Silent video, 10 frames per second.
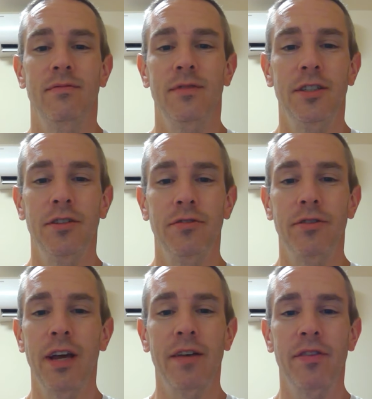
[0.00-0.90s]

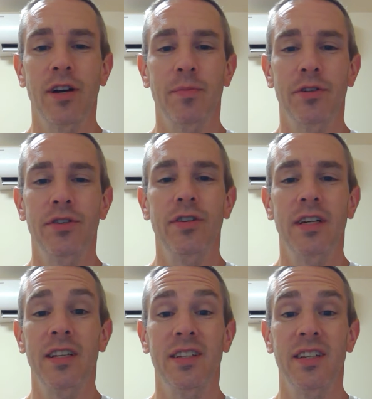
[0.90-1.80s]
you have the opportunity
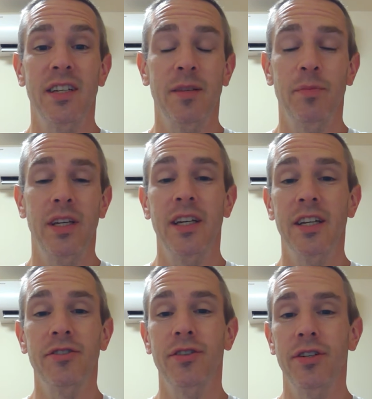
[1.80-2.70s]
to see it being
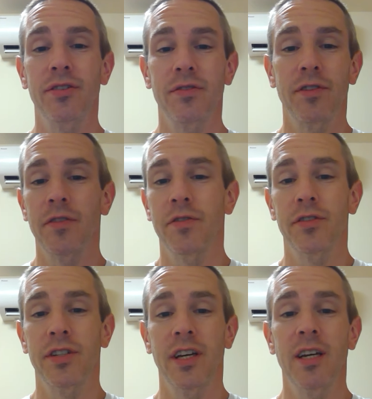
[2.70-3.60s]
introduced for the
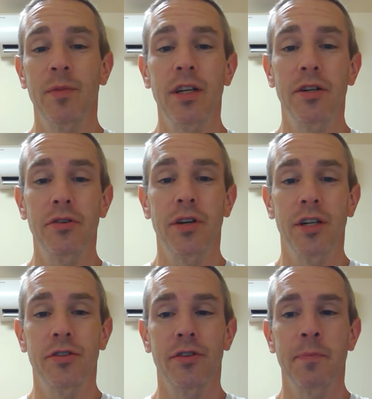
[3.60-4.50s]
first time in a new
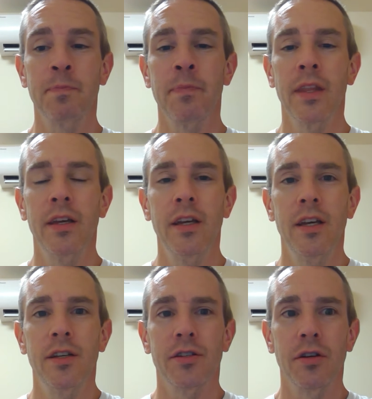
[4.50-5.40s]
country.
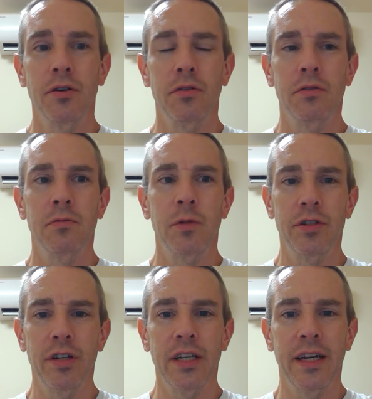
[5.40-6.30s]
So we
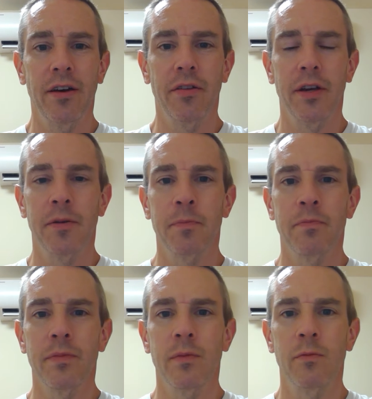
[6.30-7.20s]
trekked out there.
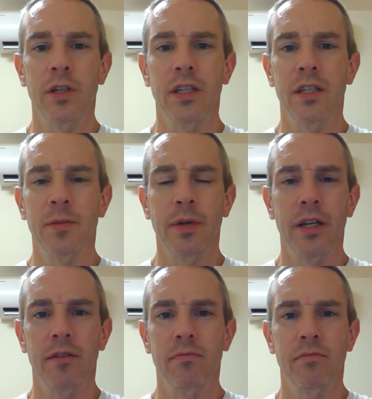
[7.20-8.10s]
We
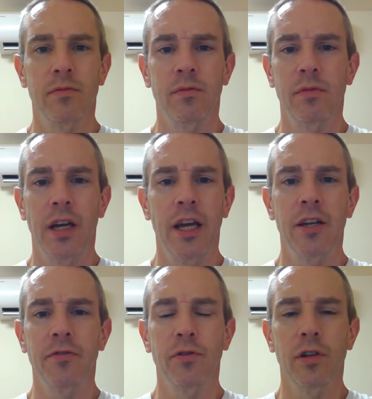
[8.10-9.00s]
spent a
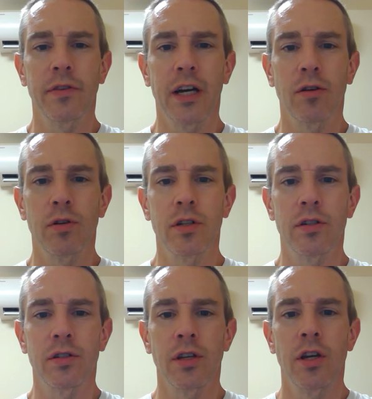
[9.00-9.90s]
handful of
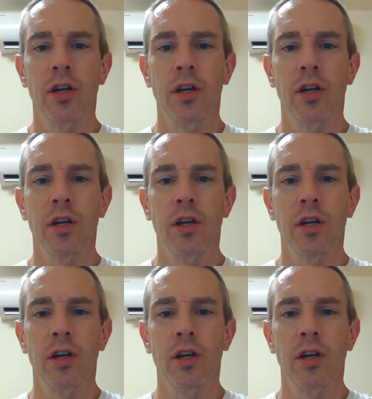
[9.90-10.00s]
hours